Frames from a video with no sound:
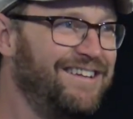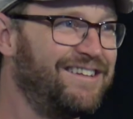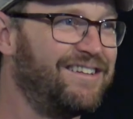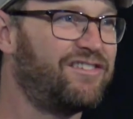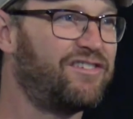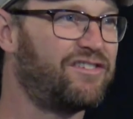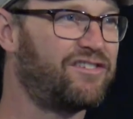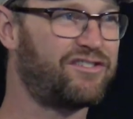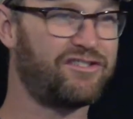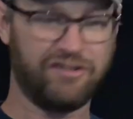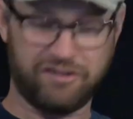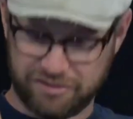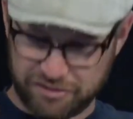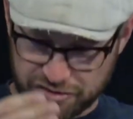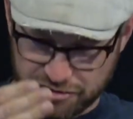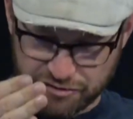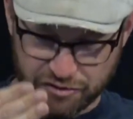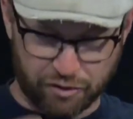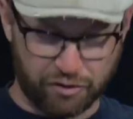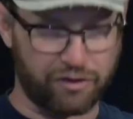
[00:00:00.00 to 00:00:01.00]
This is
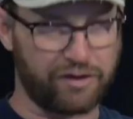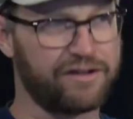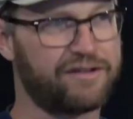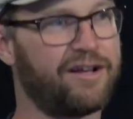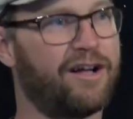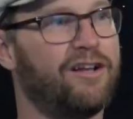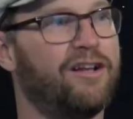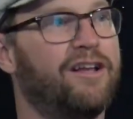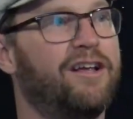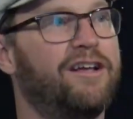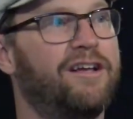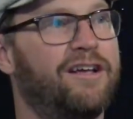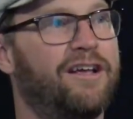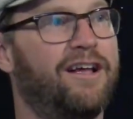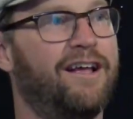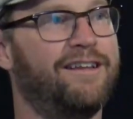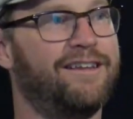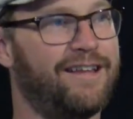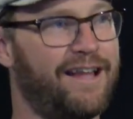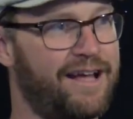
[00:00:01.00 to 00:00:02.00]
storytelling
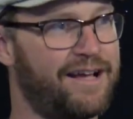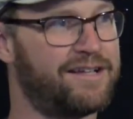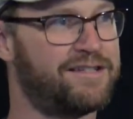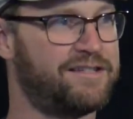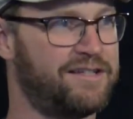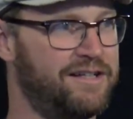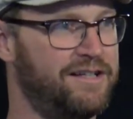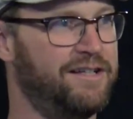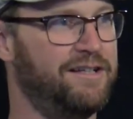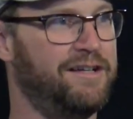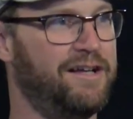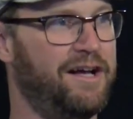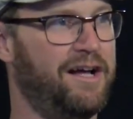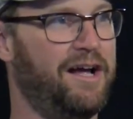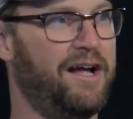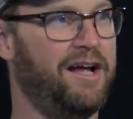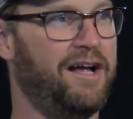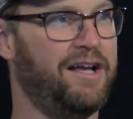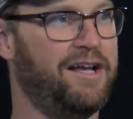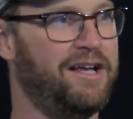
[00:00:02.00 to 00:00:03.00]
and legacy
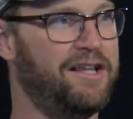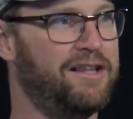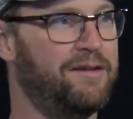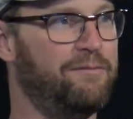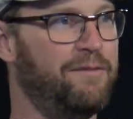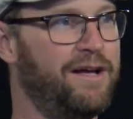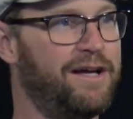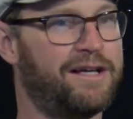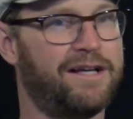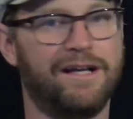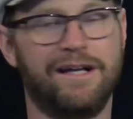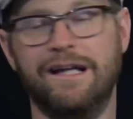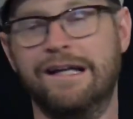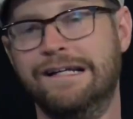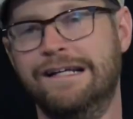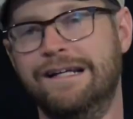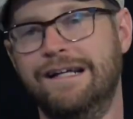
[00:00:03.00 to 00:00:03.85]
uh, in the making.